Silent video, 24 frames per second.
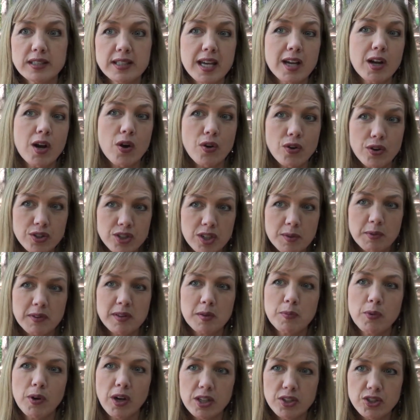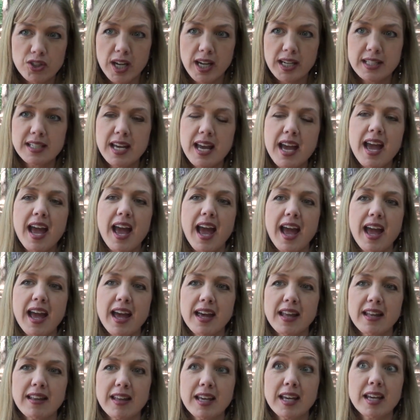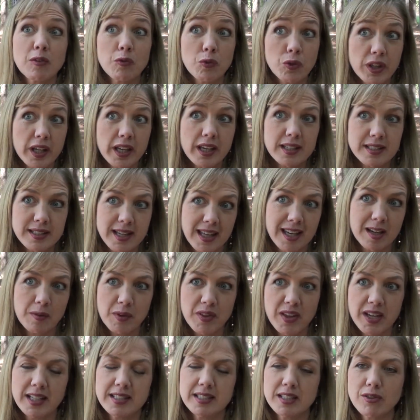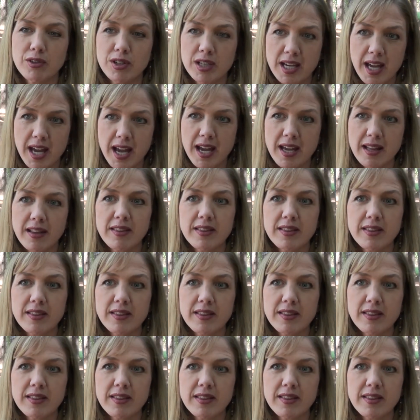take ownership of the project and they get really excited when they get to create.